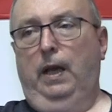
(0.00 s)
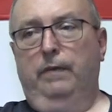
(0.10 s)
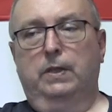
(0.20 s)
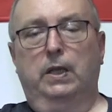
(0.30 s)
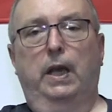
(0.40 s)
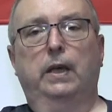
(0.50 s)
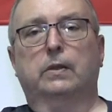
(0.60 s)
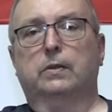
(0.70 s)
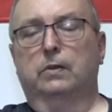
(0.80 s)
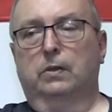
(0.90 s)
have
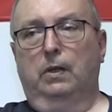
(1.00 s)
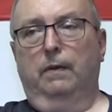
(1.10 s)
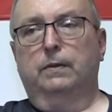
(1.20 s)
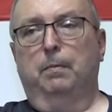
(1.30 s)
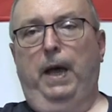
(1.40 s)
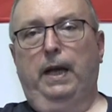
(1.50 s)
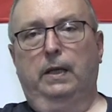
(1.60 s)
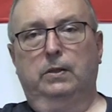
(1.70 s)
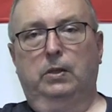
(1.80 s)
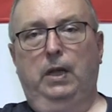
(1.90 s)
sales and stuff's back
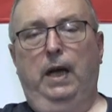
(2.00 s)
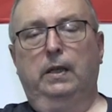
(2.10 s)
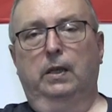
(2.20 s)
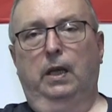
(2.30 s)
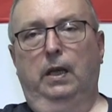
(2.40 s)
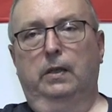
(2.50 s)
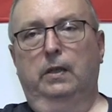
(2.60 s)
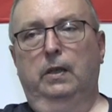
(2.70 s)
in stock again.